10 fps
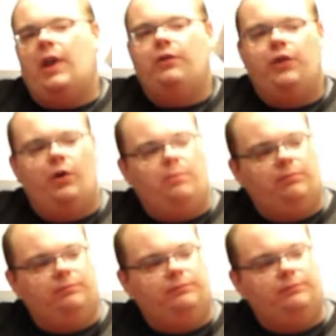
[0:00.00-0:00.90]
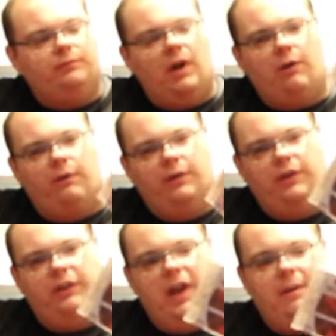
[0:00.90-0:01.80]
So I reviewed
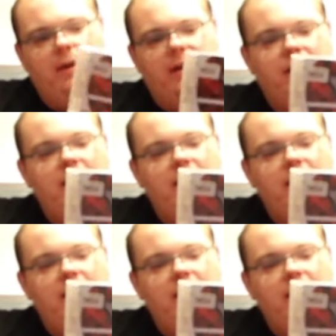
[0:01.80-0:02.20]
this game, and